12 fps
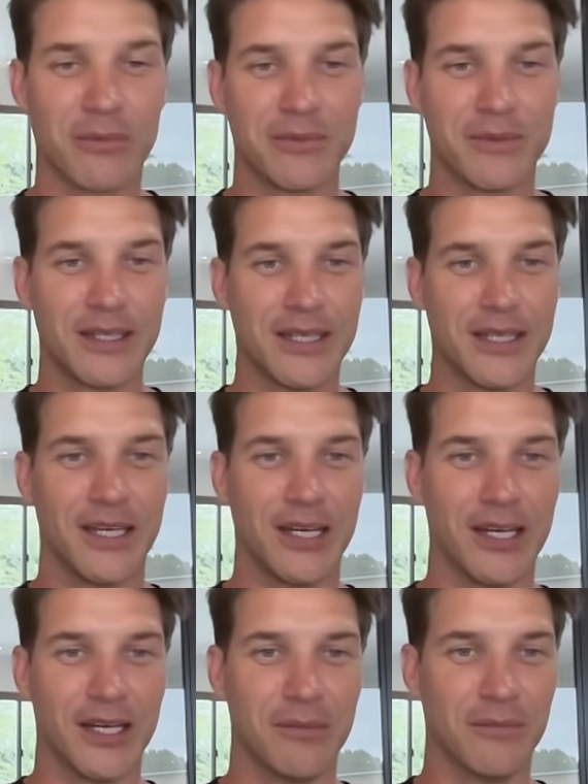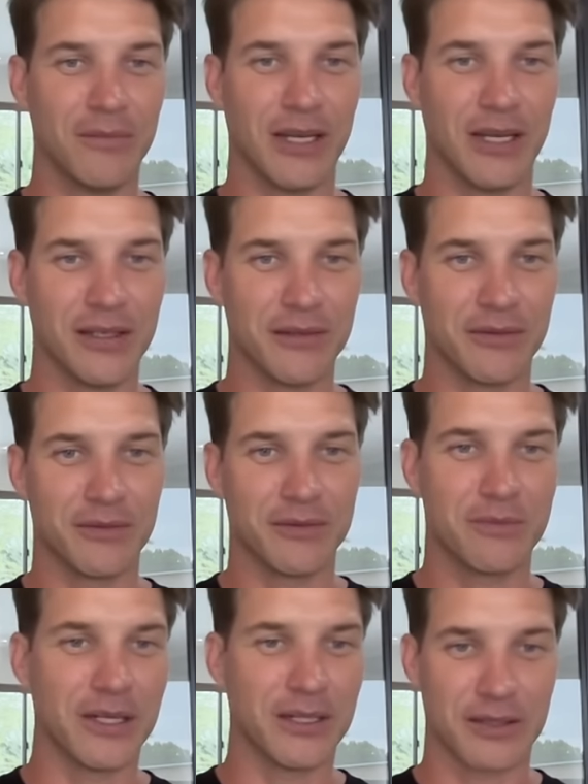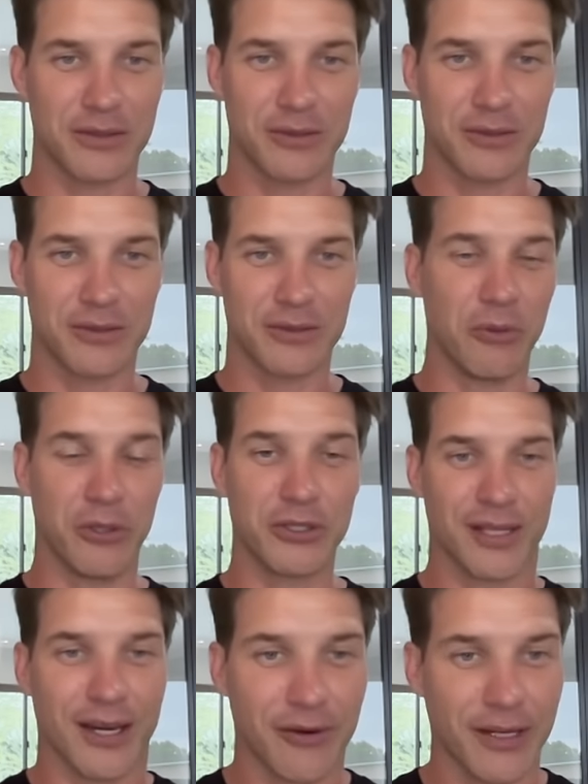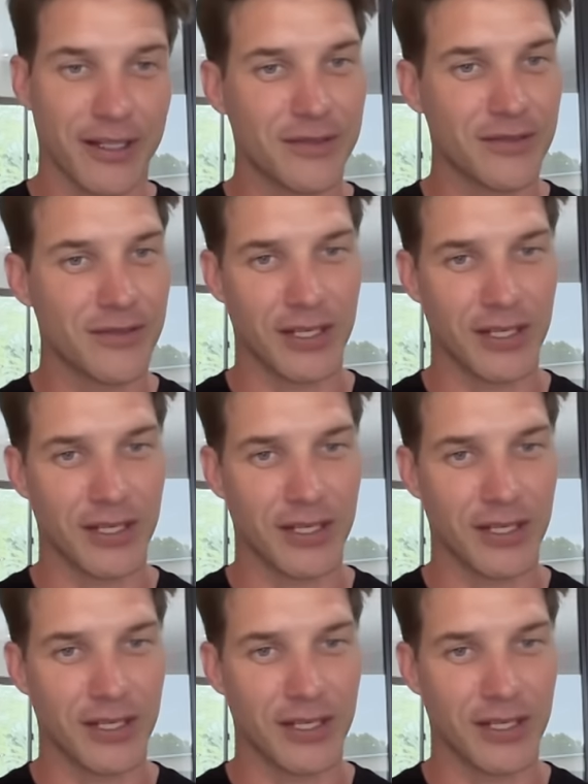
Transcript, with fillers: um, and but you know we want you to direct this team and